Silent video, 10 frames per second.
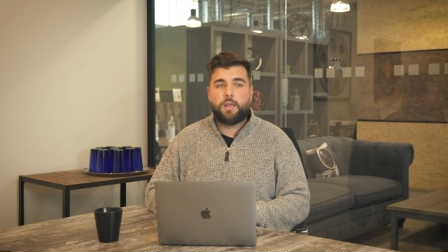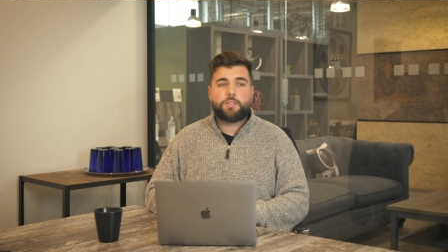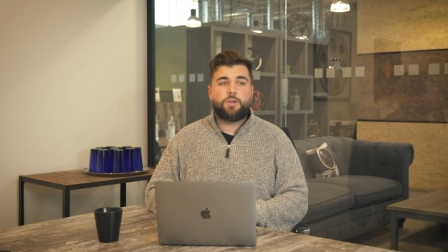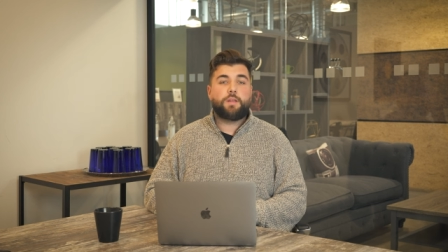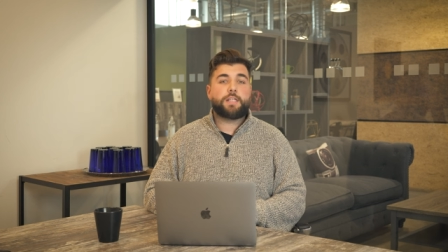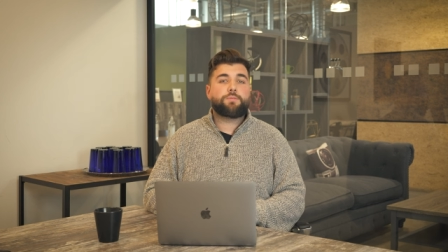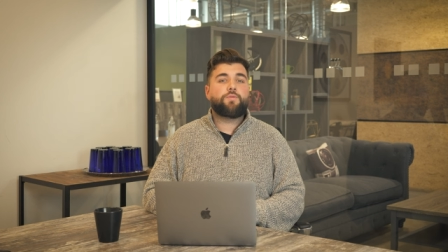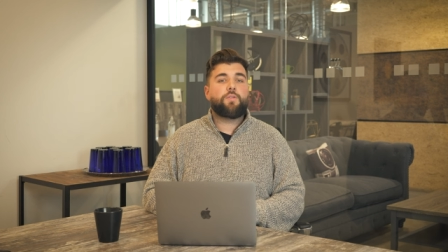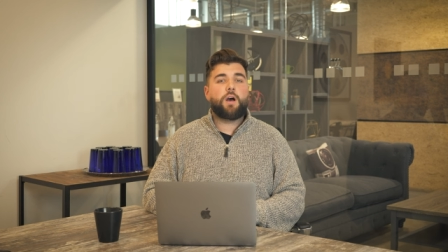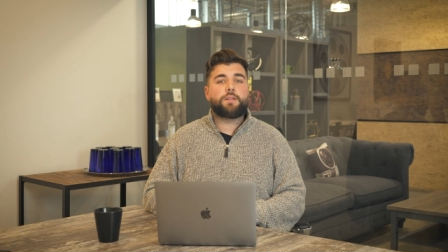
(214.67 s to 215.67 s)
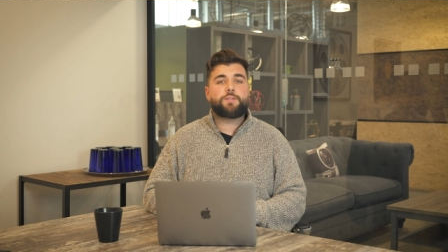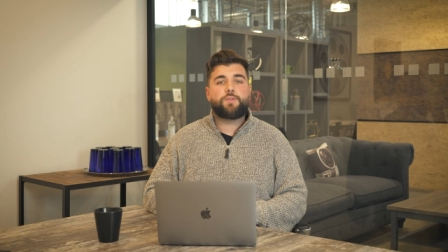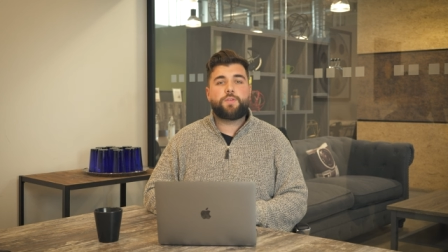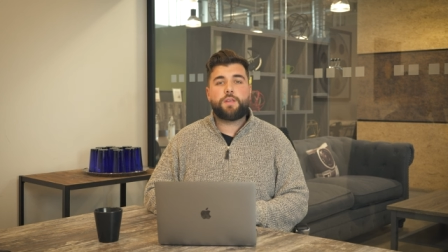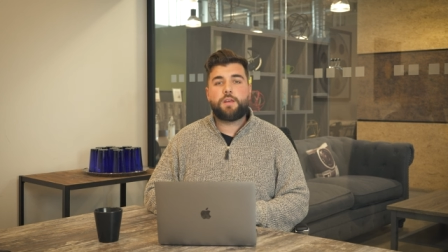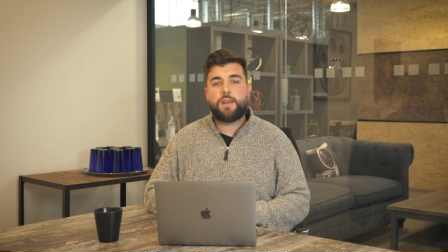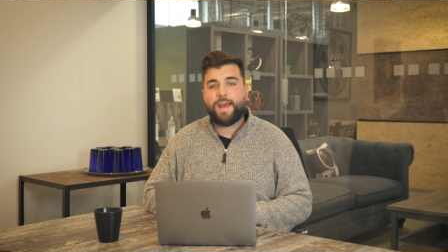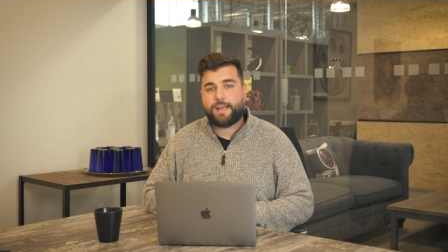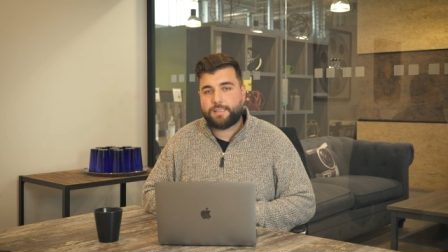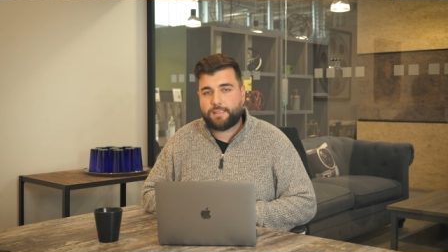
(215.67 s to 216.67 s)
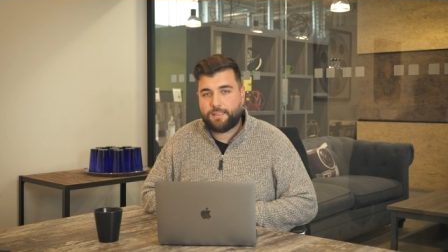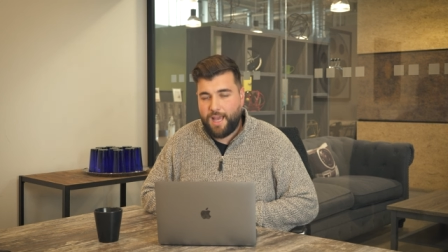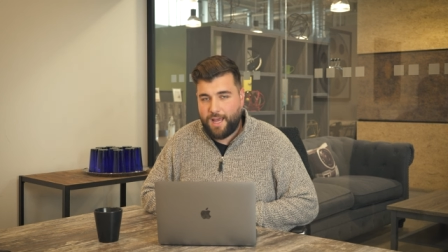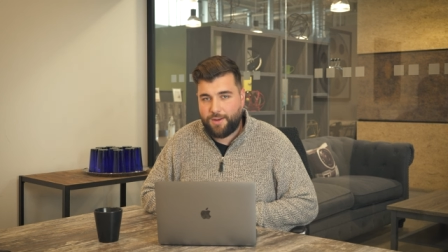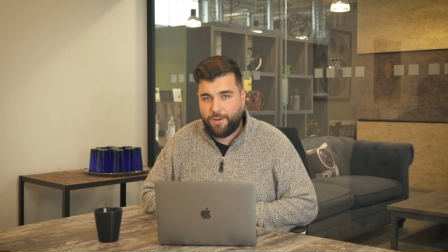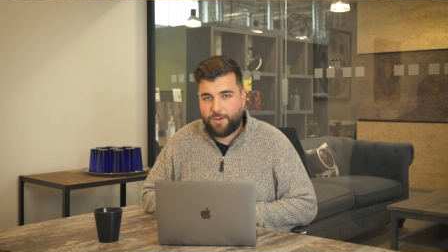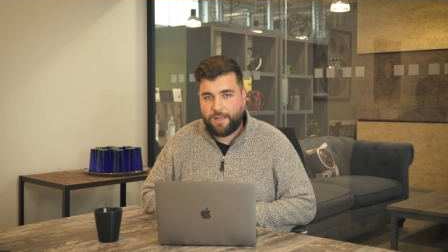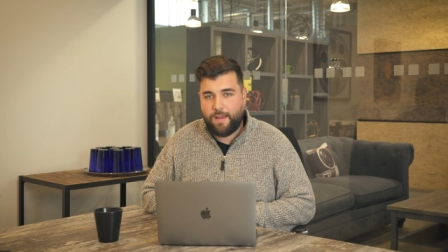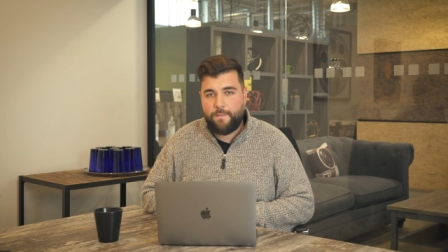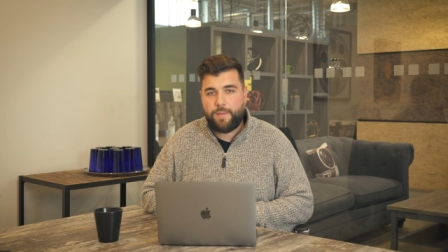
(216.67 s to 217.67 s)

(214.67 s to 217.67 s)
So let's move on to the next category.